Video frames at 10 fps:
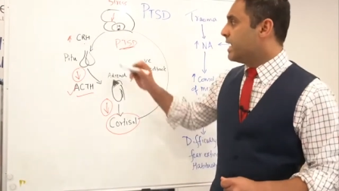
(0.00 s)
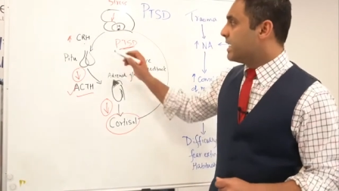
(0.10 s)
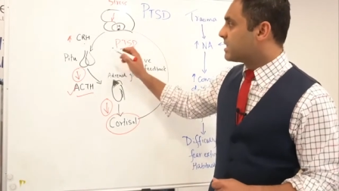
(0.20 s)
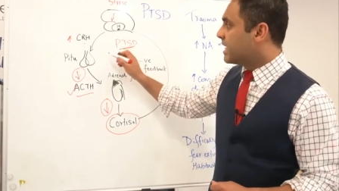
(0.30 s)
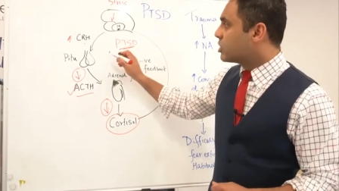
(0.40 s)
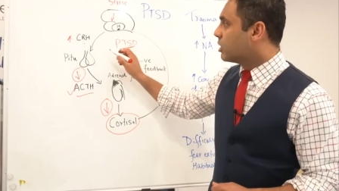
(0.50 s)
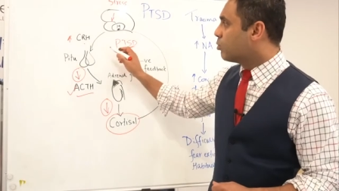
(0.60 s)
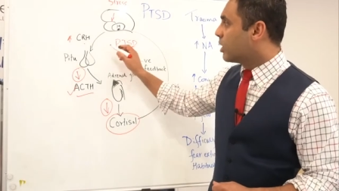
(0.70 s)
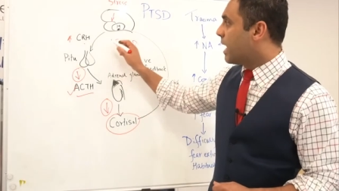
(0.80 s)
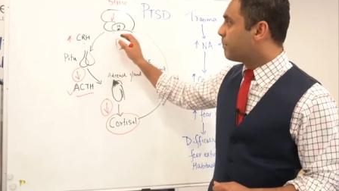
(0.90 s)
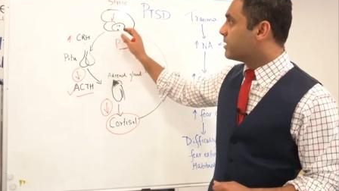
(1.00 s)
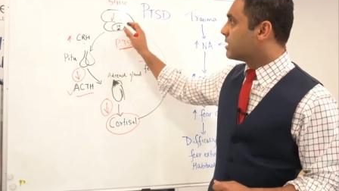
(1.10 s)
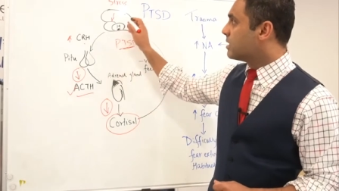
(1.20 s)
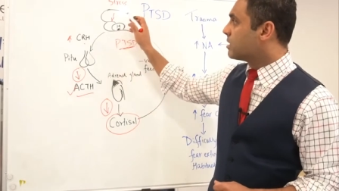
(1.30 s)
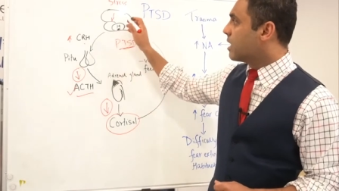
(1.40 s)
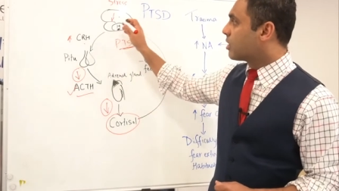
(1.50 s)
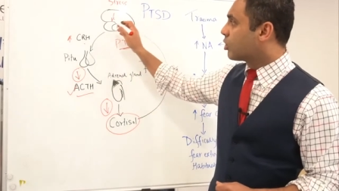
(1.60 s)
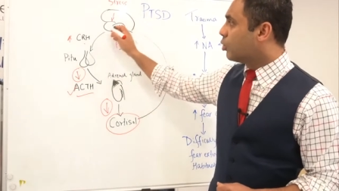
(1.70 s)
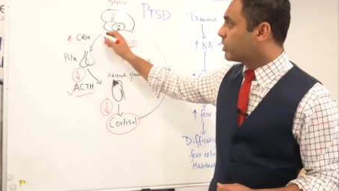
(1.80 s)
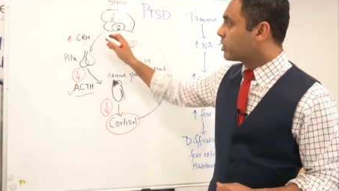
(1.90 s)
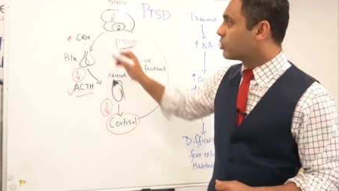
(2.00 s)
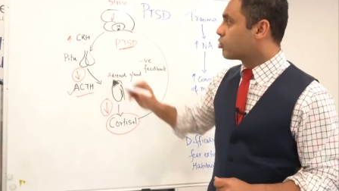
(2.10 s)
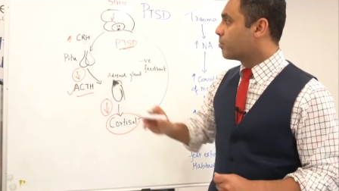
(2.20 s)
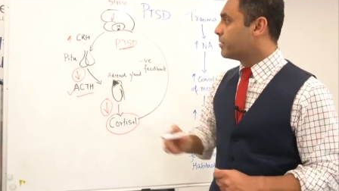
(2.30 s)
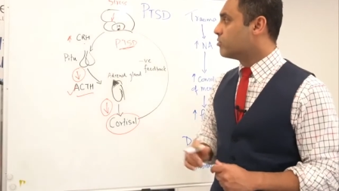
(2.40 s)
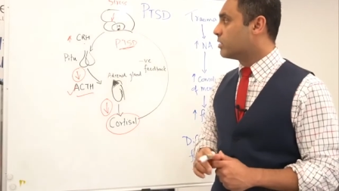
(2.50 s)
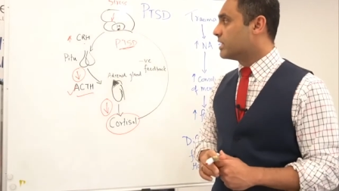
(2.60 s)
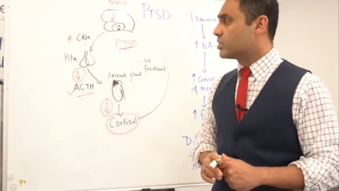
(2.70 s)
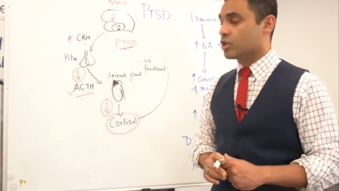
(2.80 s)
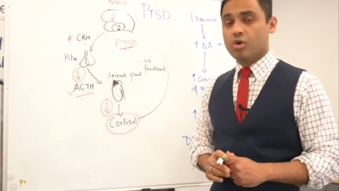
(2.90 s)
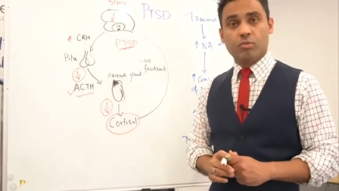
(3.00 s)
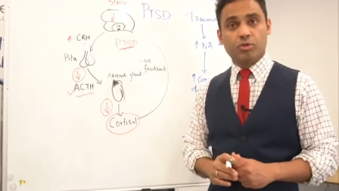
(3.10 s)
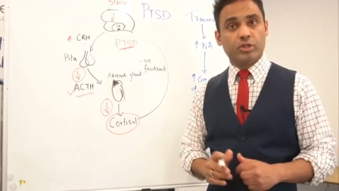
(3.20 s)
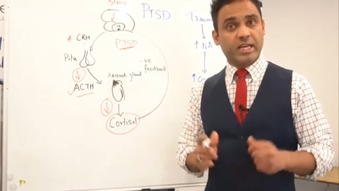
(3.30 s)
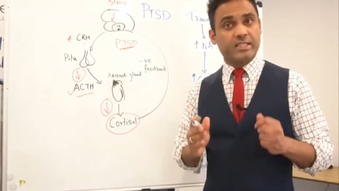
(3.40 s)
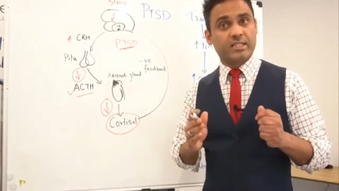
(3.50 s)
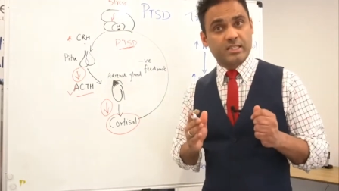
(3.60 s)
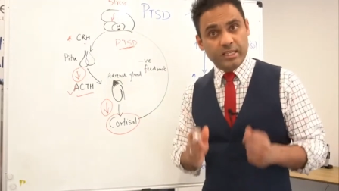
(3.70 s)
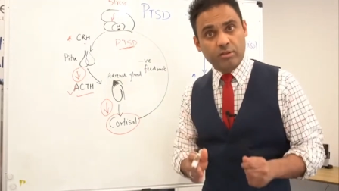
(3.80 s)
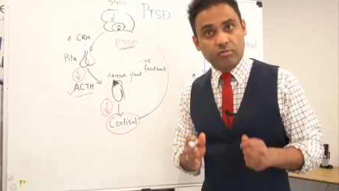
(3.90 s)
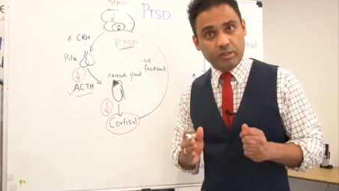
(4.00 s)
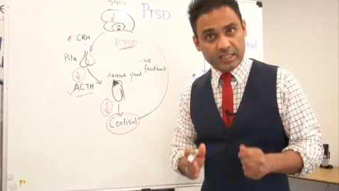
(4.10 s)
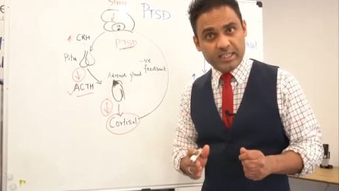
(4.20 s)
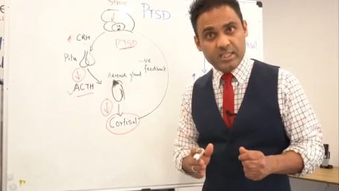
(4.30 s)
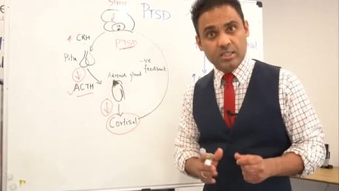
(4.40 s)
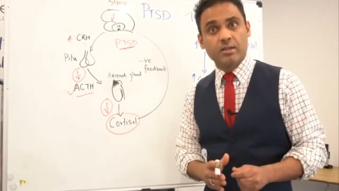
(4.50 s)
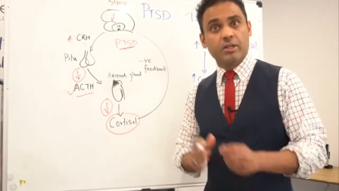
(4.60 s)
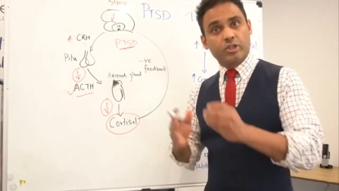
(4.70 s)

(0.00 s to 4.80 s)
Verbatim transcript: Essentially what happens is corticotropin-releasing hormone is still released